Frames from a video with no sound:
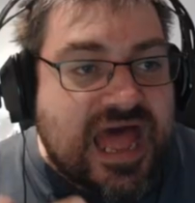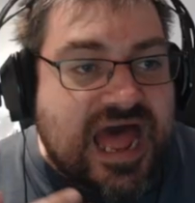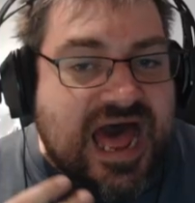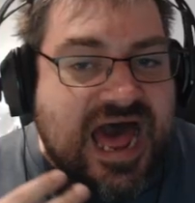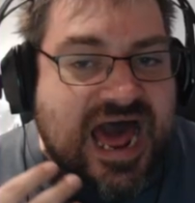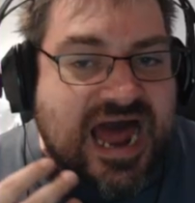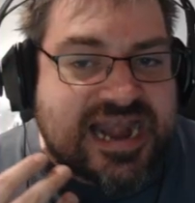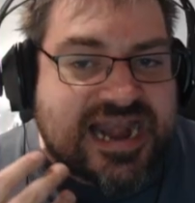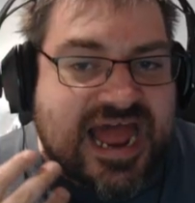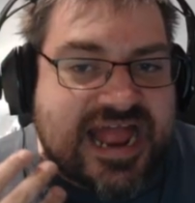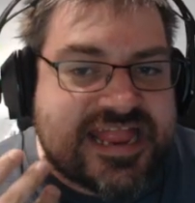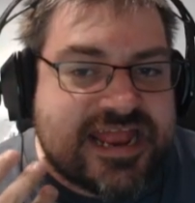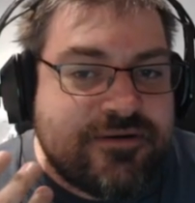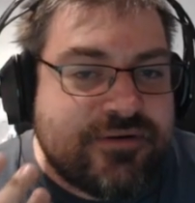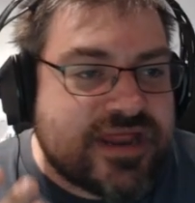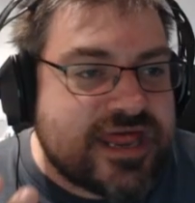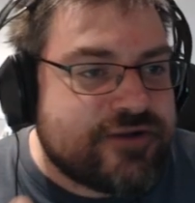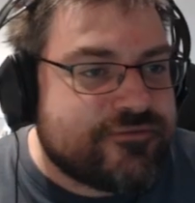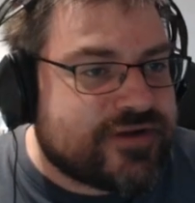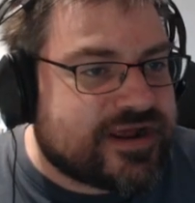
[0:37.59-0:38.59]
And I didn't
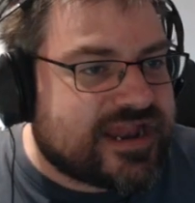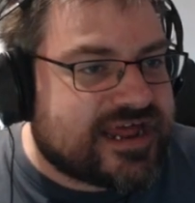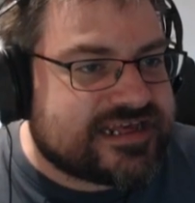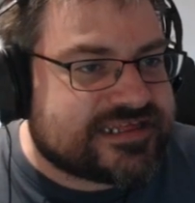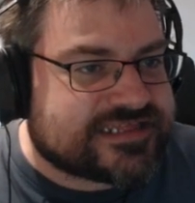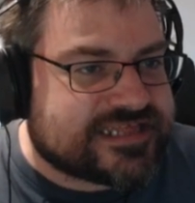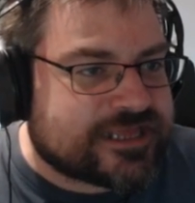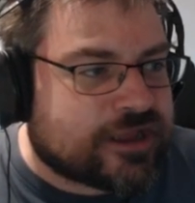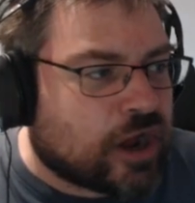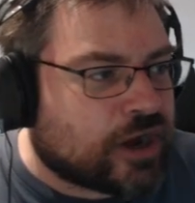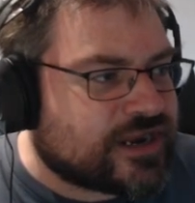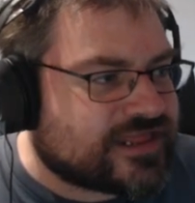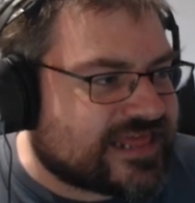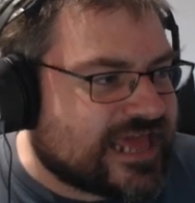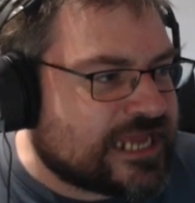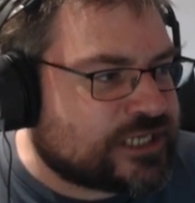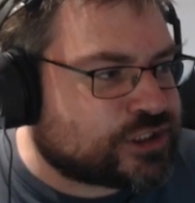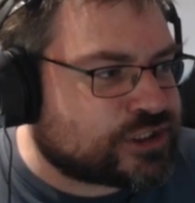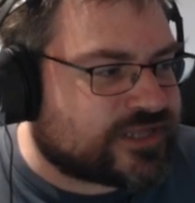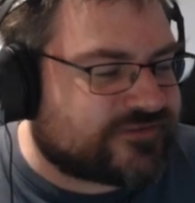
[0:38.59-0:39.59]
really realize the
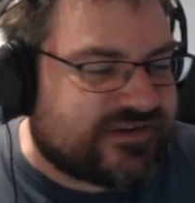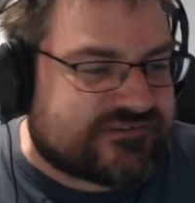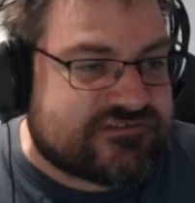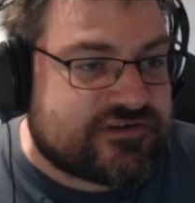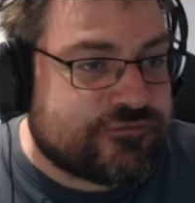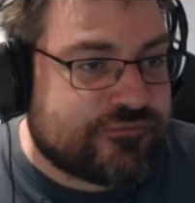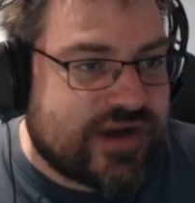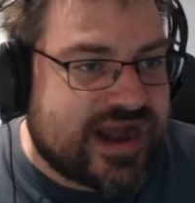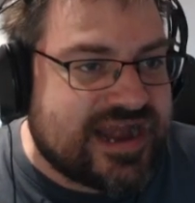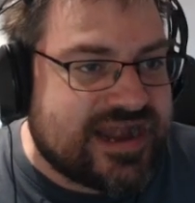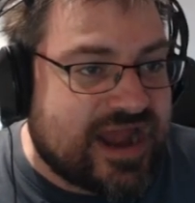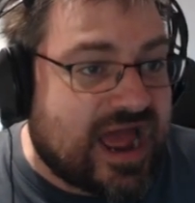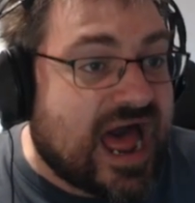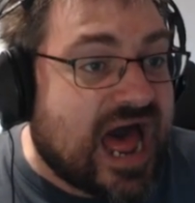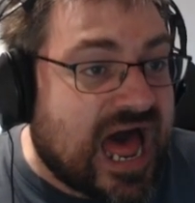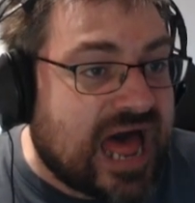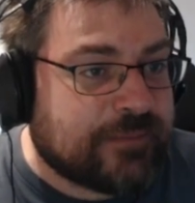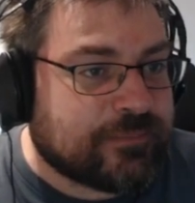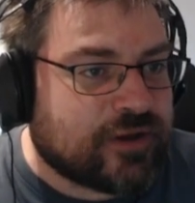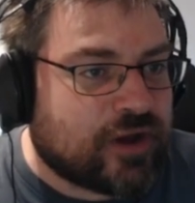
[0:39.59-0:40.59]
connotations of having raid
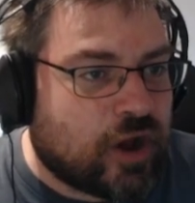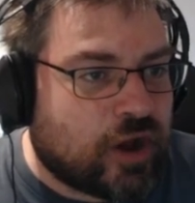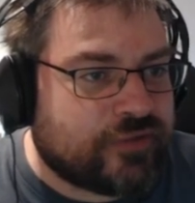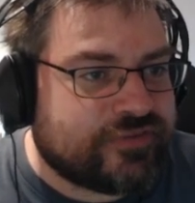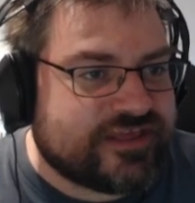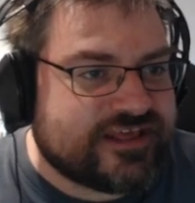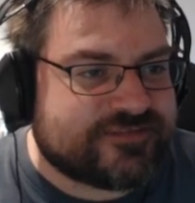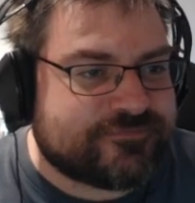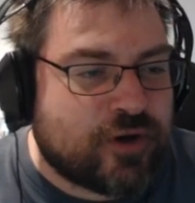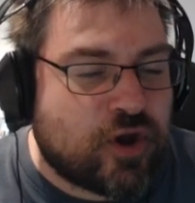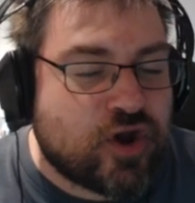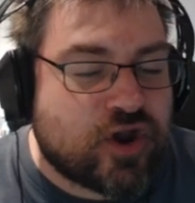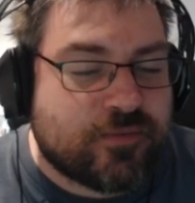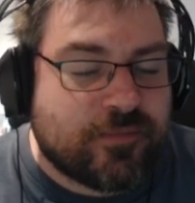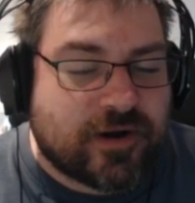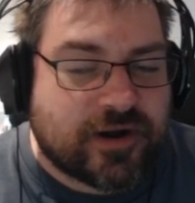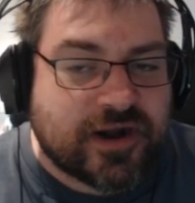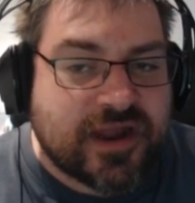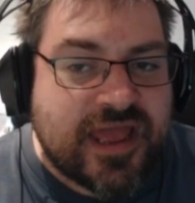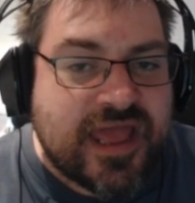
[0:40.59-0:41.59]
armor on these
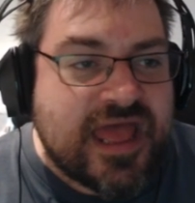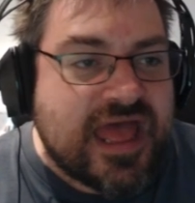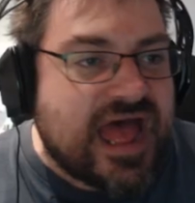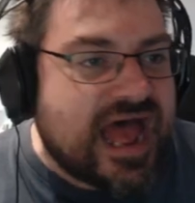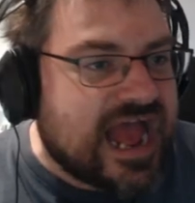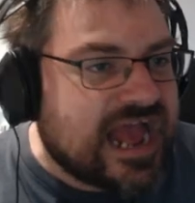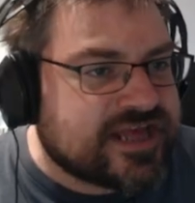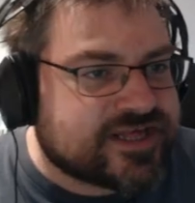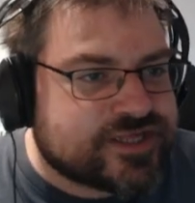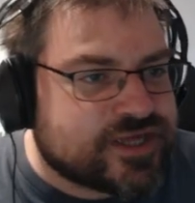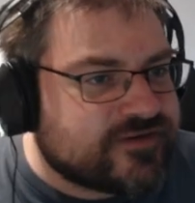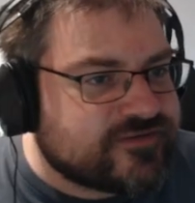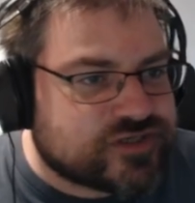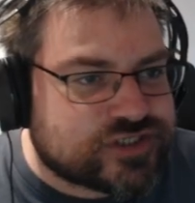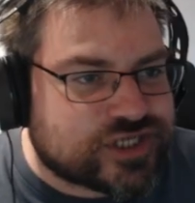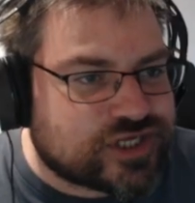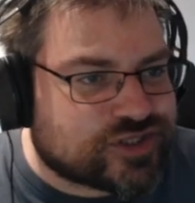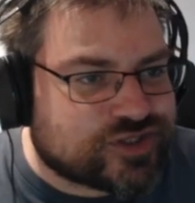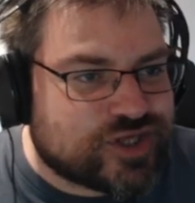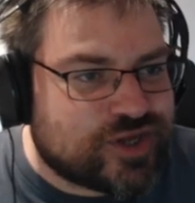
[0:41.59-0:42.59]
Pokemon. I sort of
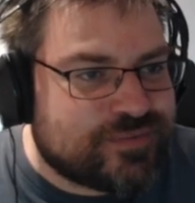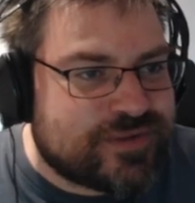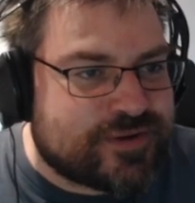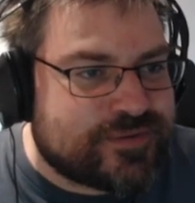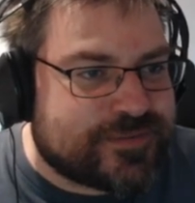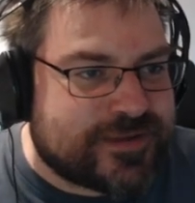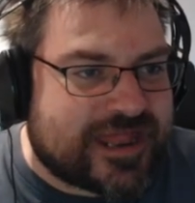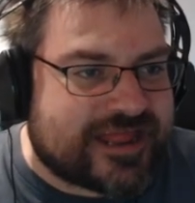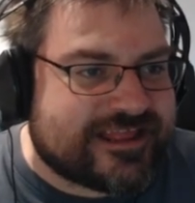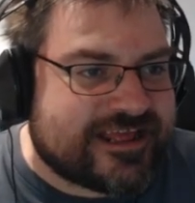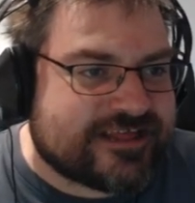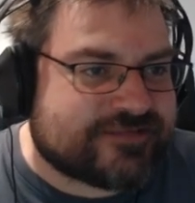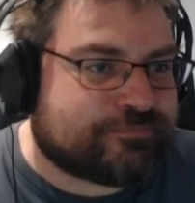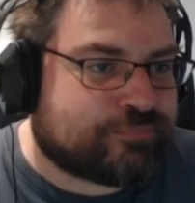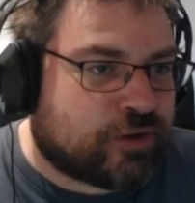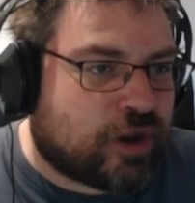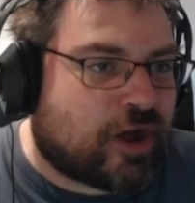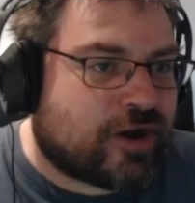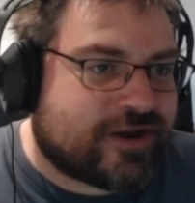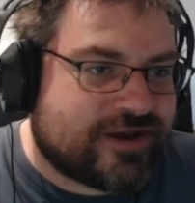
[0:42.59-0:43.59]
just assumed they would be like these
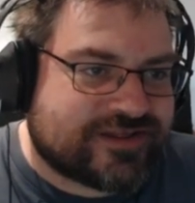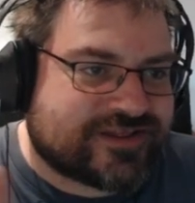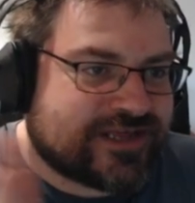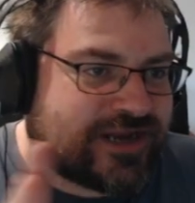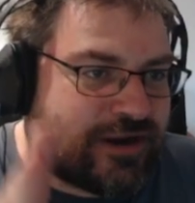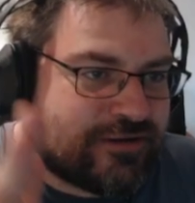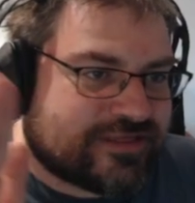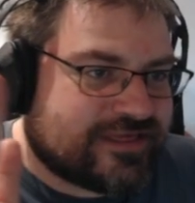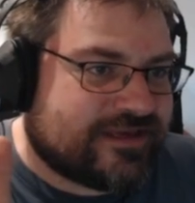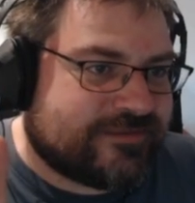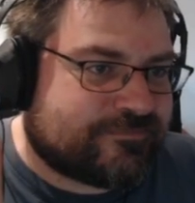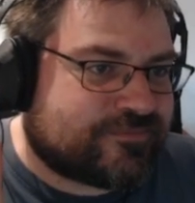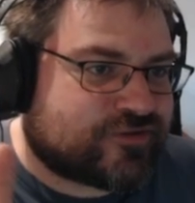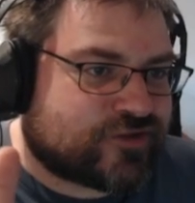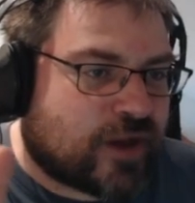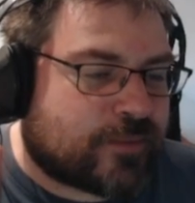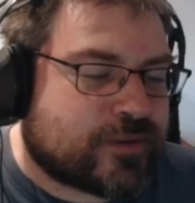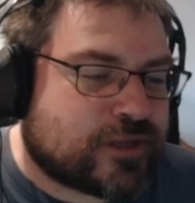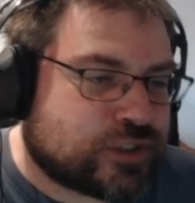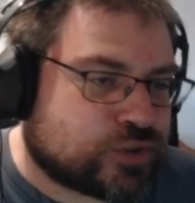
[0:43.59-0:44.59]
blockers, you know, to
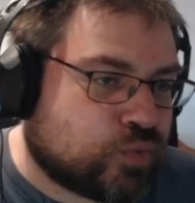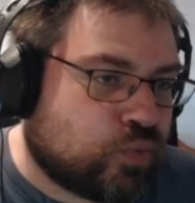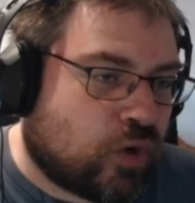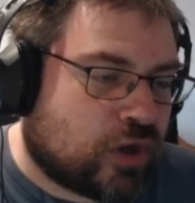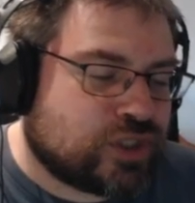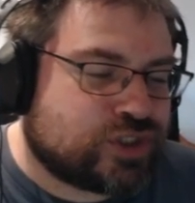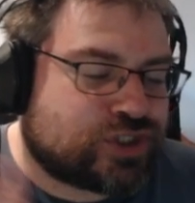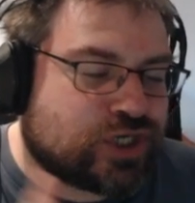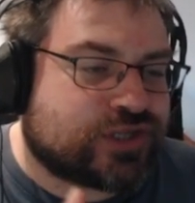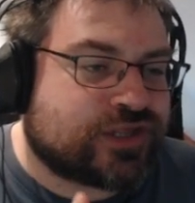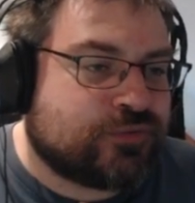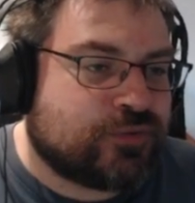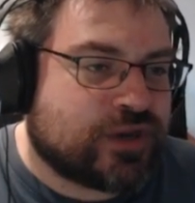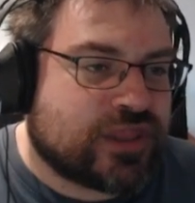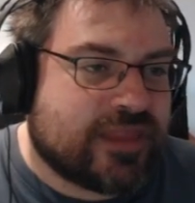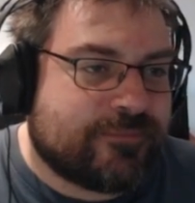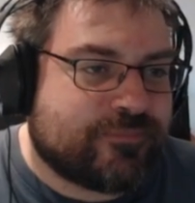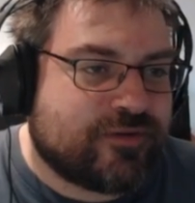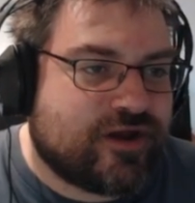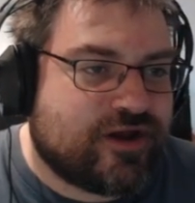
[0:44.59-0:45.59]
stop you just one-shotting one of
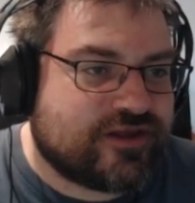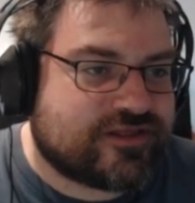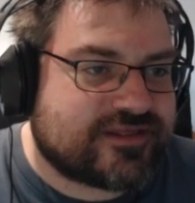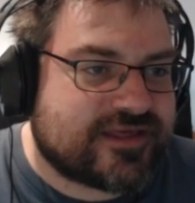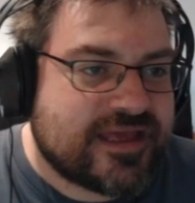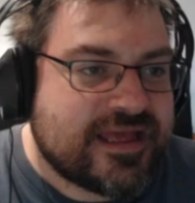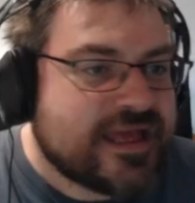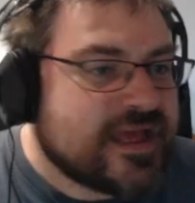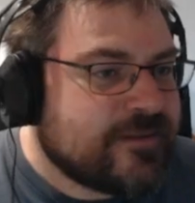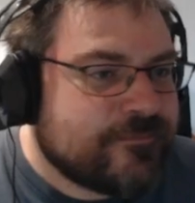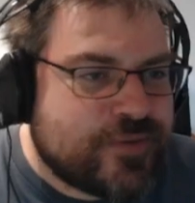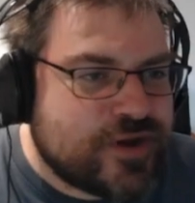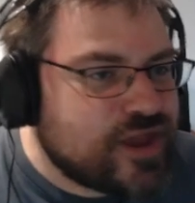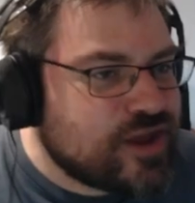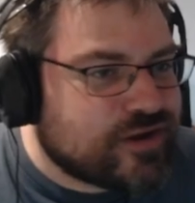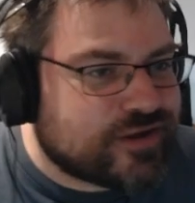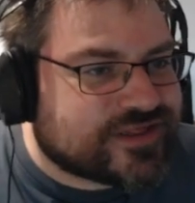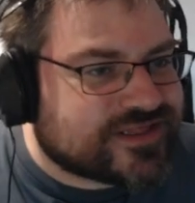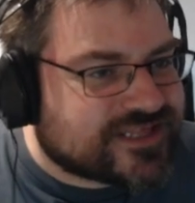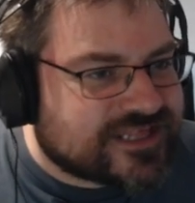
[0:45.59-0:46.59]
the birds. But you
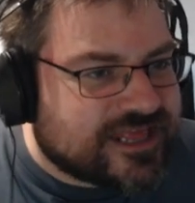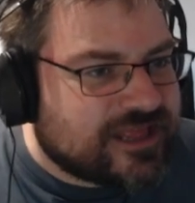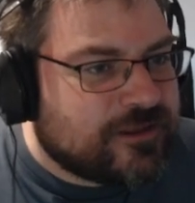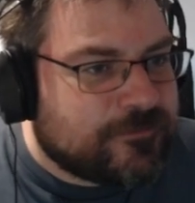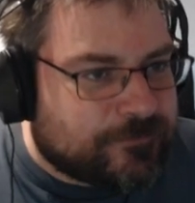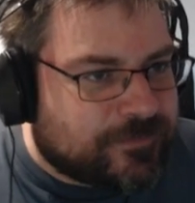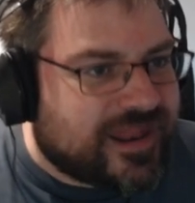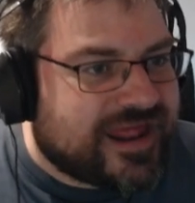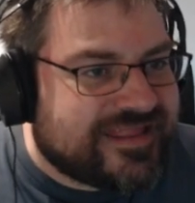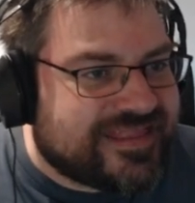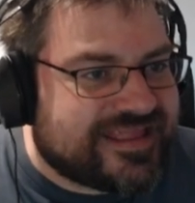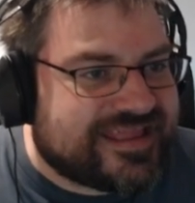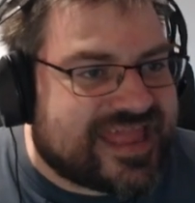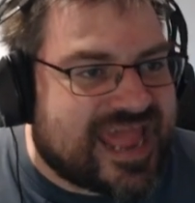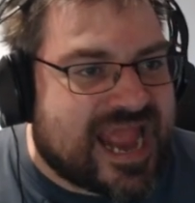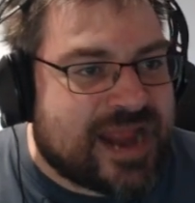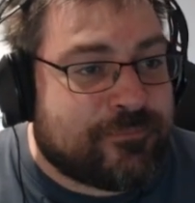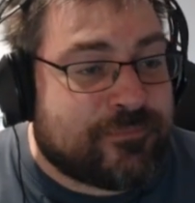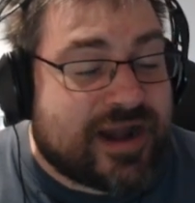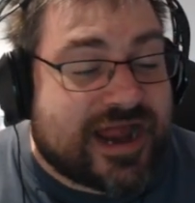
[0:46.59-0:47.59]
could still play the
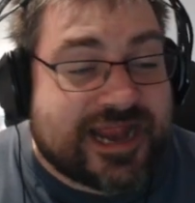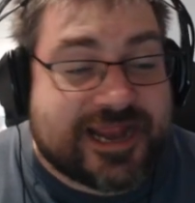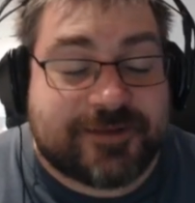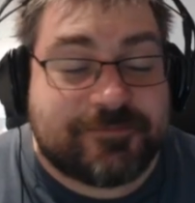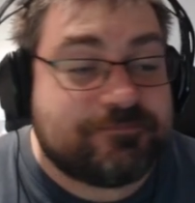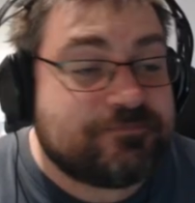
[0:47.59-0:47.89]
game right.